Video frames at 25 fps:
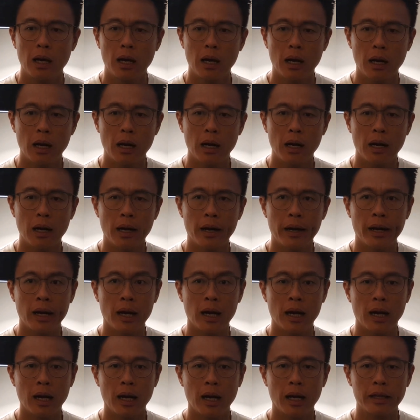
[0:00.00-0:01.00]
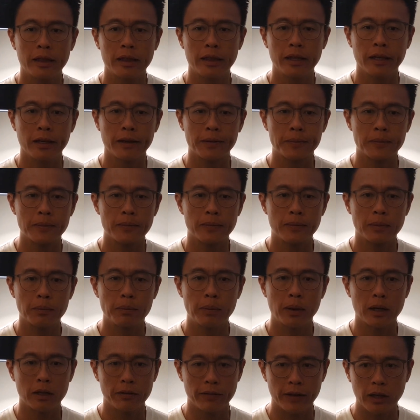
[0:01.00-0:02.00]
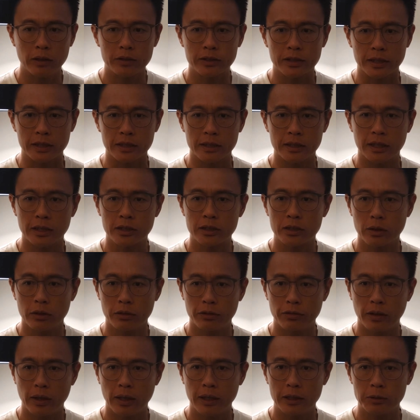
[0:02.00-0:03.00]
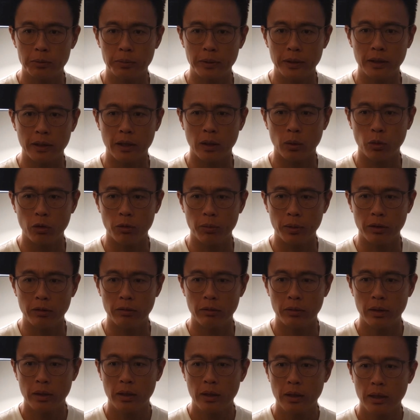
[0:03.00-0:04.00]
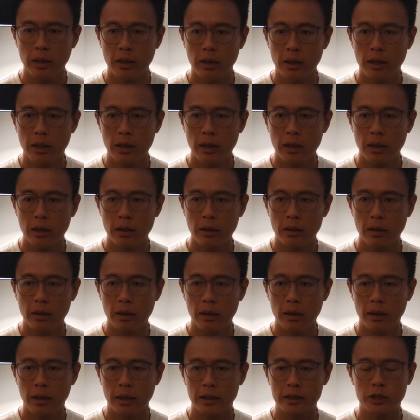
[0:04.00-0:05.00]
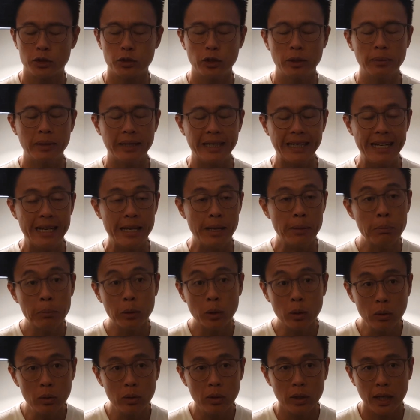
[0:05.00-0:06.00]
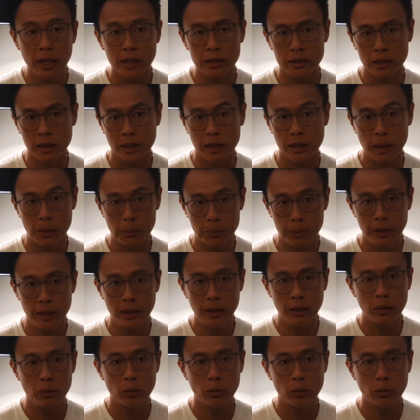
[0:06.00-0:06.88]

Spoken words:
I think part of our success so far has been that we've been extremely nimble as a company.